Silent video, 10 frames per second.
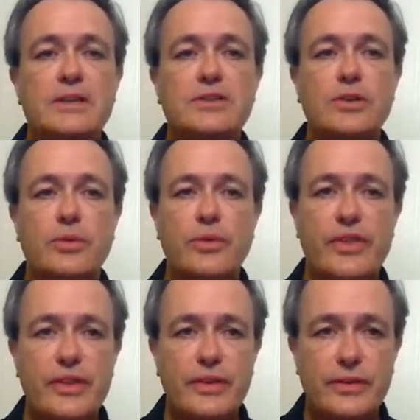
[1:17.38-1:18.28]
So
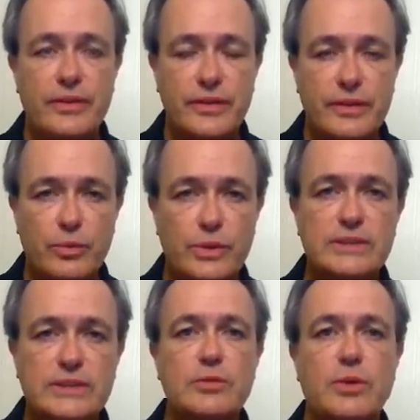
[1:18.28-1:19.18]
the
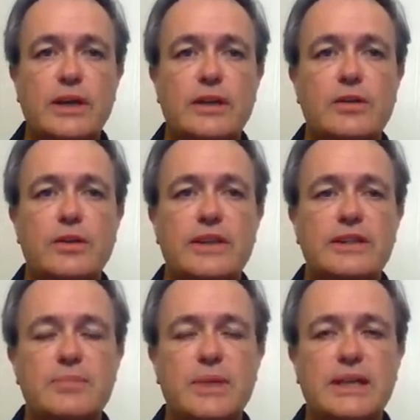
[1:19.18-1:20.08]
reason you want to go to
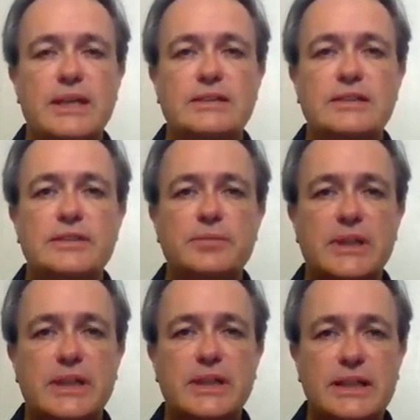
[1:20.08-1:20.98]
these meetings is
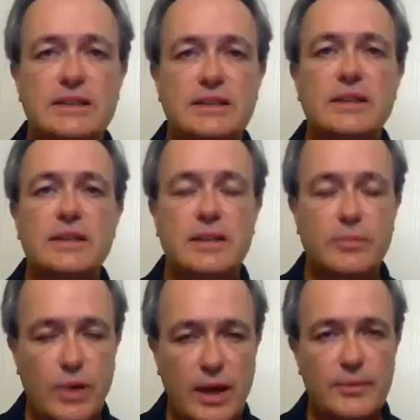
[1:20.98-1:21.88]
because
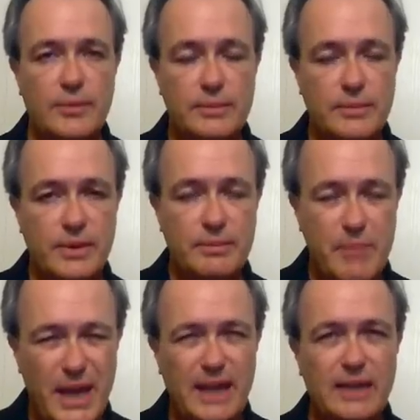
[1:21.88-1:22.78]
the
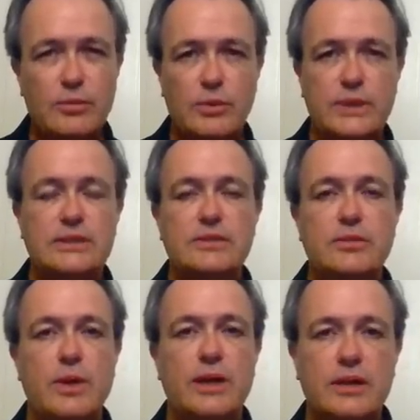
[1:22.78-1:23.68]
main reason
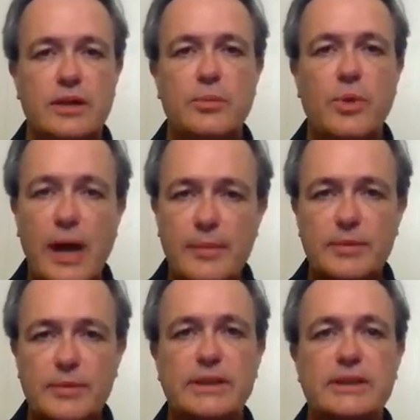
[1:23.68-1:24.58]
you want to go
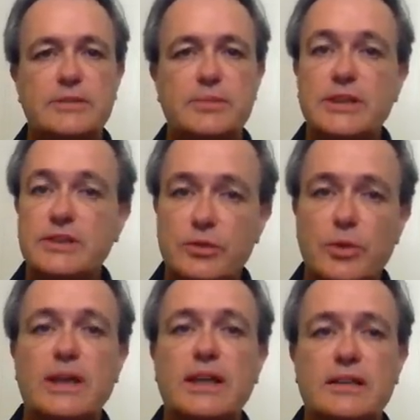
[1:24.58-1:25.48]
probably is because you
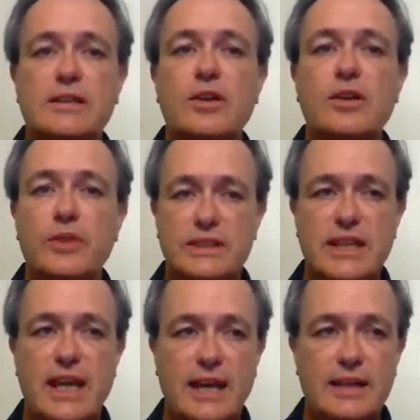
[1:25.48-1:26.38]
want to get to know these
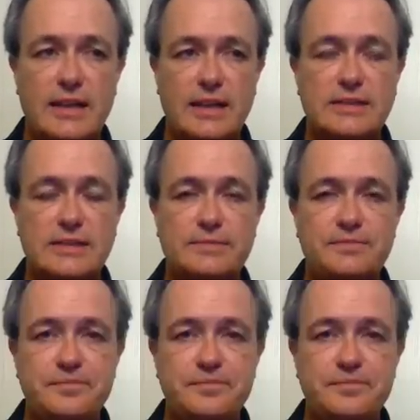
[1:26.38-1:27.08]
candidates.